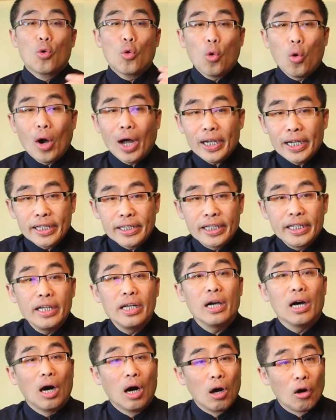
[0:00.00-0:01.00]

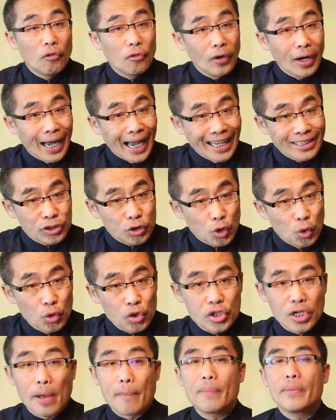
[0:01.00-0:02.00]
Quality of
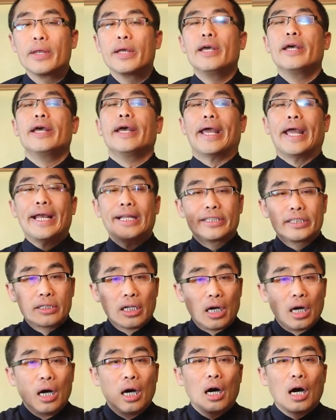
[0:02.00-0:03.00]
execution is
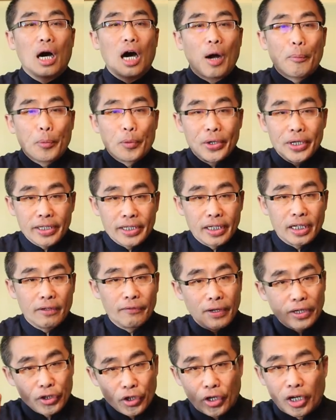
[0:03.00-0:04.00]
the
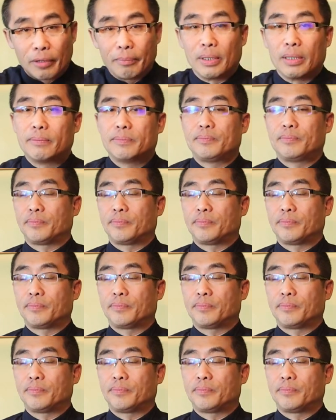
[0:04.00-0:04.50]
operative term.